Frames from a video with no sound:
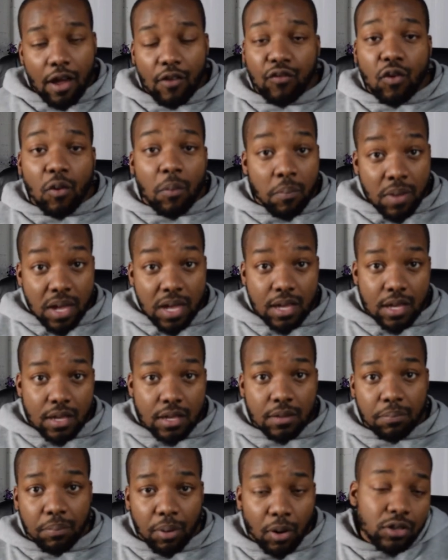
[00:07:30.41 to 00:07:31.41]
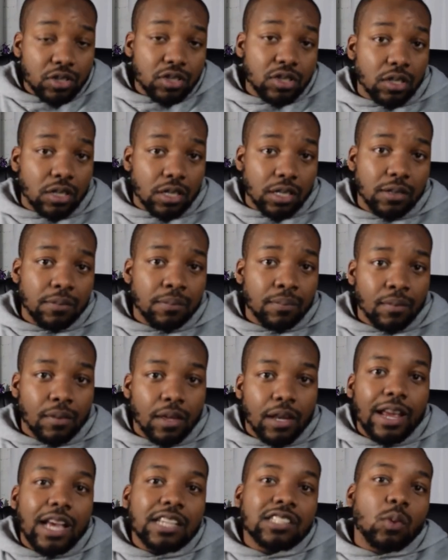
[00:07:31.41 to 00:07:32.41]
For me personally, and
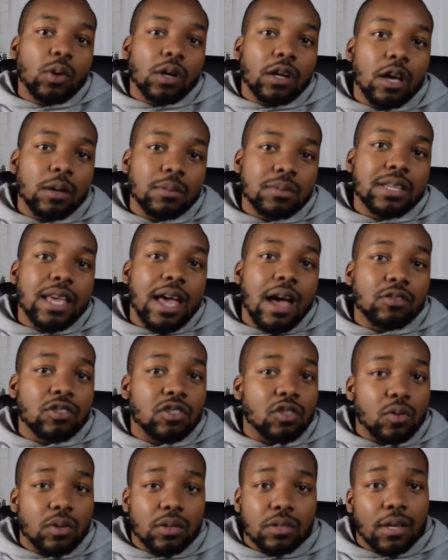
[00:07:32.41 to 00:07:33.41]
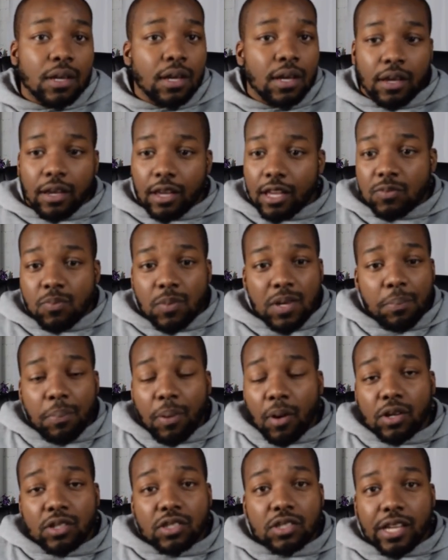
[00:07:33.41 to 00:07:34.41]
I guess what it comes down to is me
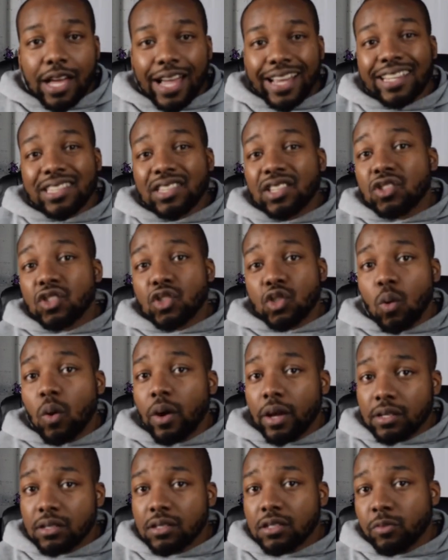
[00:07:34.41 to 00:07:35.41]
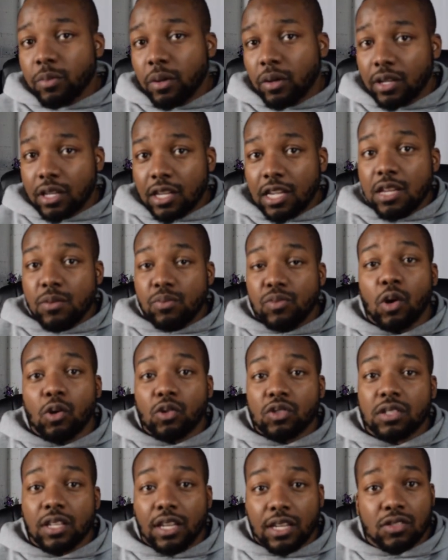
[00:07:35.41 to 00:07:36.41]
personally, I get the choice to be able to keep
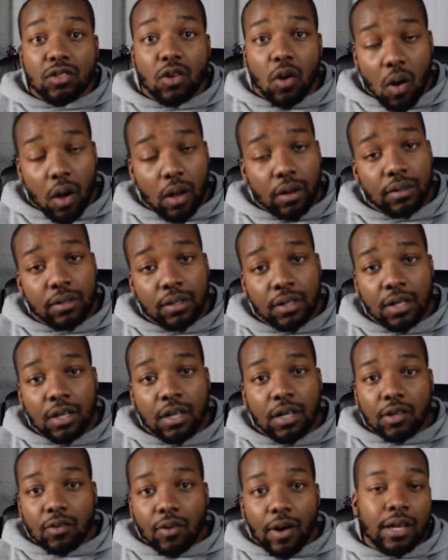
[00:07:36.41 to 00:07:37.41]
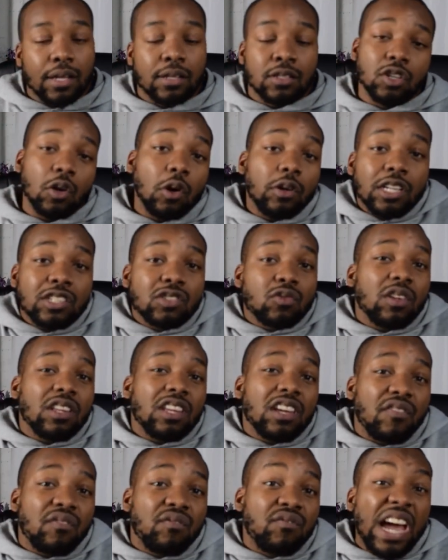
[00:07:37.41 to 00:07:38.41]
those things on, right? And so it doesn't really
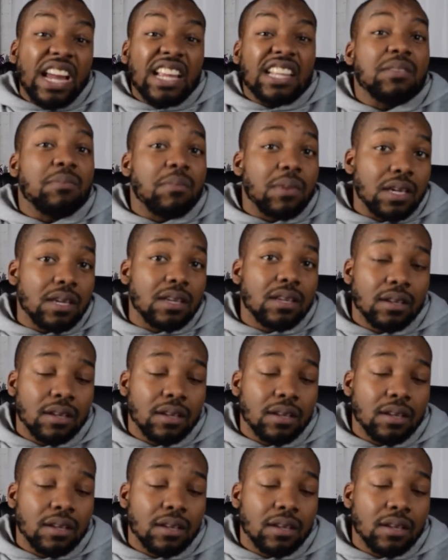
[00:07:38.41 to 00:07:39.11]
affect me.